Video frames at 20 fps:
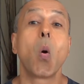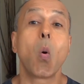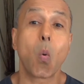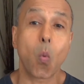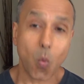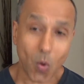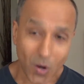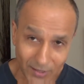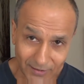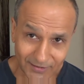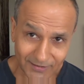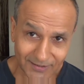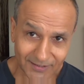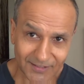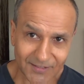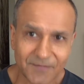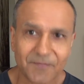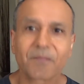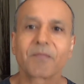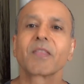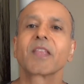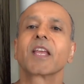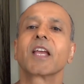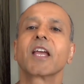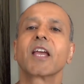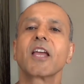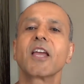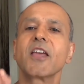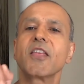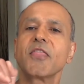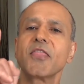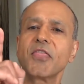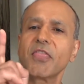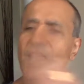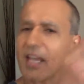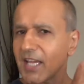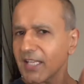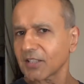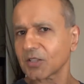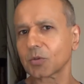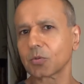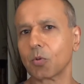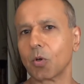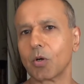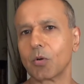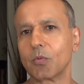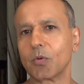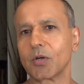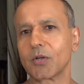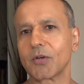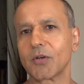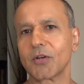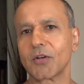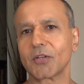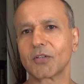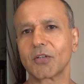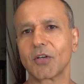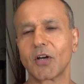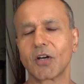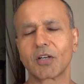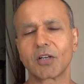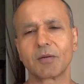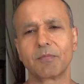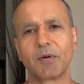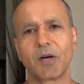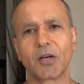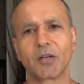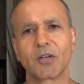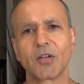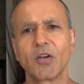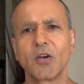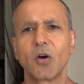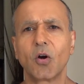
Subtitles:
What? And that's what we're going to talk about.